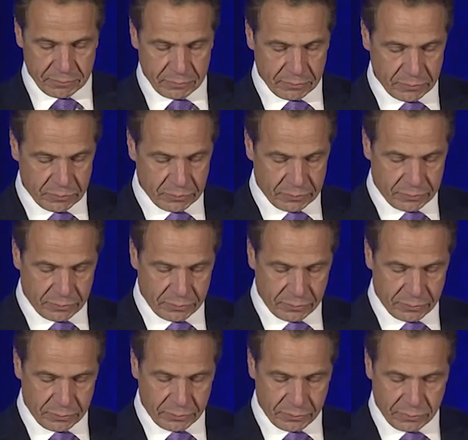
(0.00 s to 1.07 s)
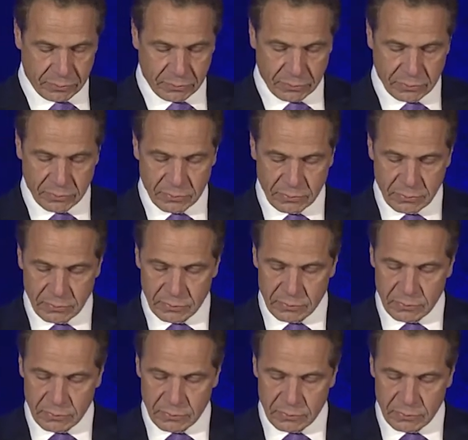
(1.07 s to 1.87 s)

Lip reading: (silence)